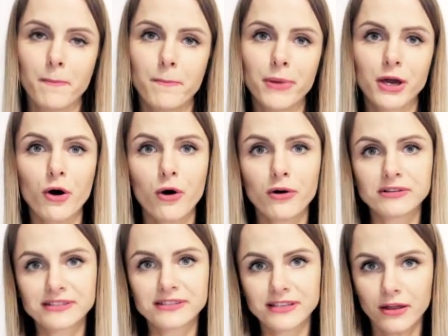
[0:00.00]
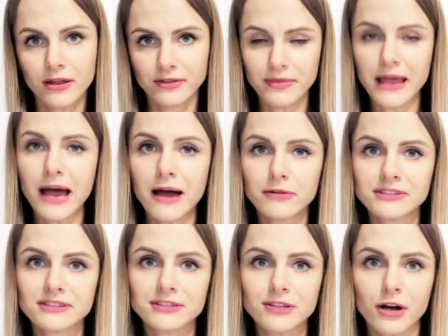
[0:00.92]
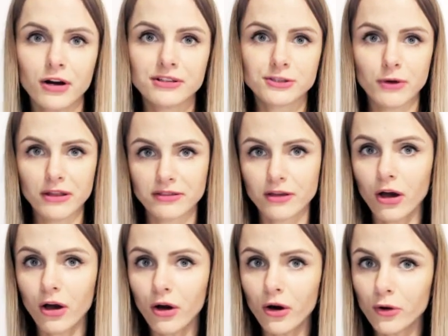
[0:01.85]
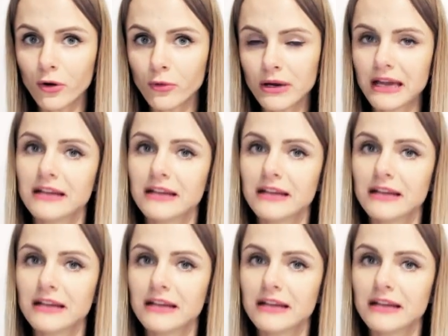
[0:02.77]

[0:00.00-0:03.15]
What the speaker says: because the noun starts with O,